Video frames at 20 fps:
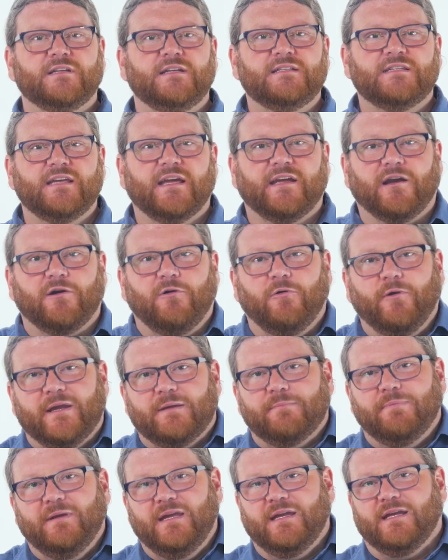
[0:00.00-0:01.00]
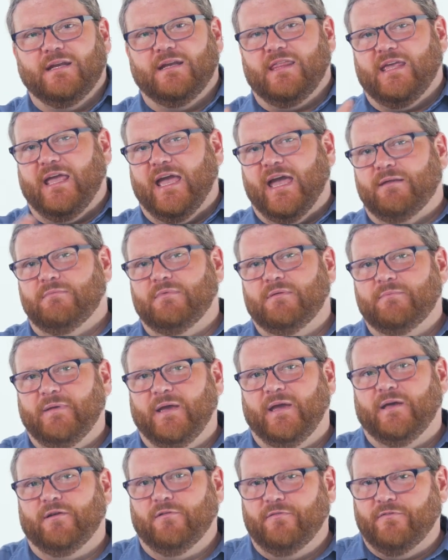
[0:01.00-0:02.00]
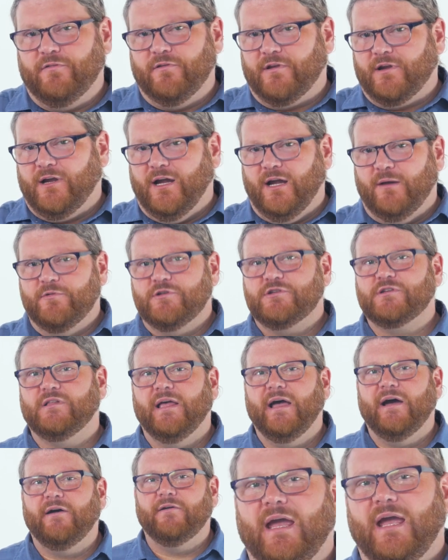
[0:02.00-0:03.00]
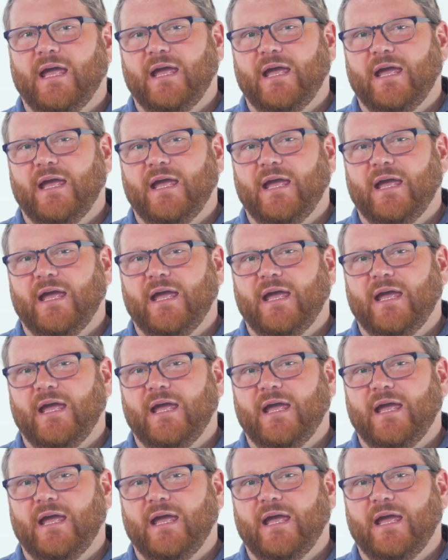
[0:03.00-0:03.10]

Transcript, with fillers: going to take a quick peek into the admin panel for the Commerce Cloud,